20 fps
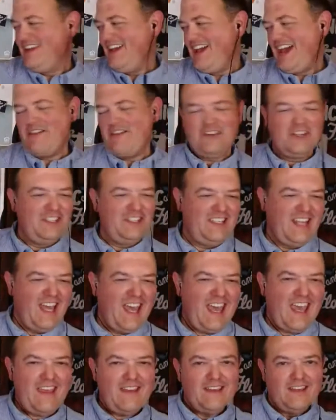Have a good
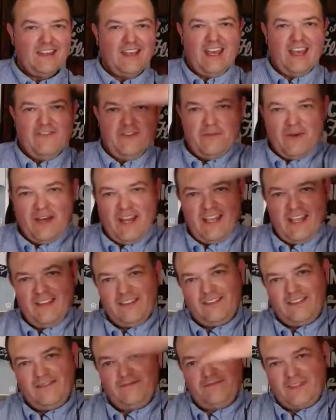day. Everybody,
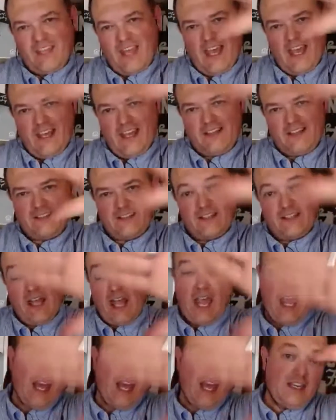thanks.
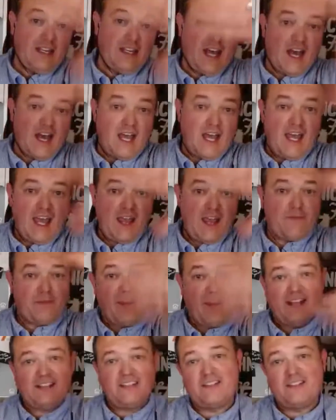And hey,
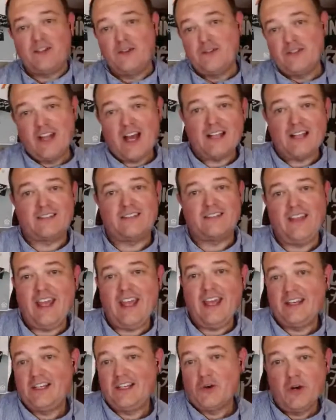practice those knots
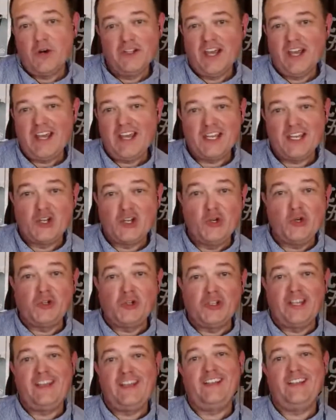and go online and
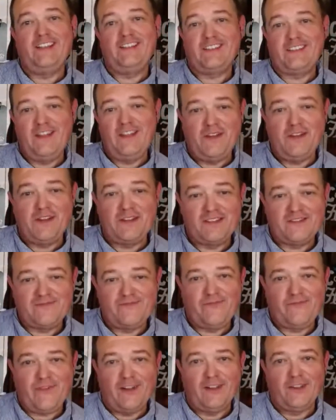Googly it and see if you
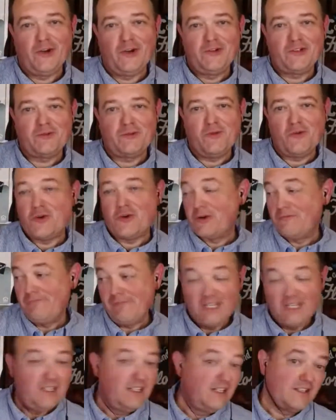can learn some more,
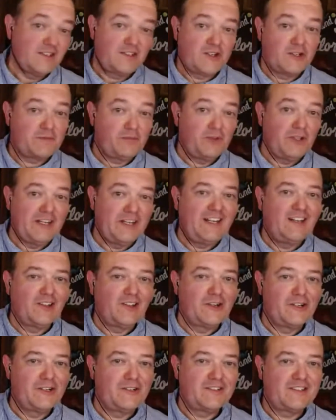because there's plenty to
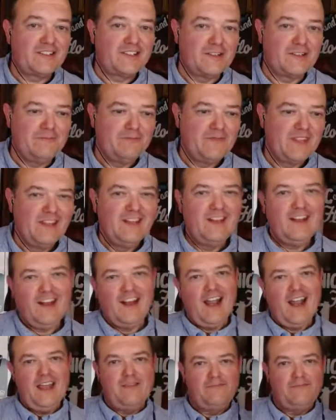learn. So, all right.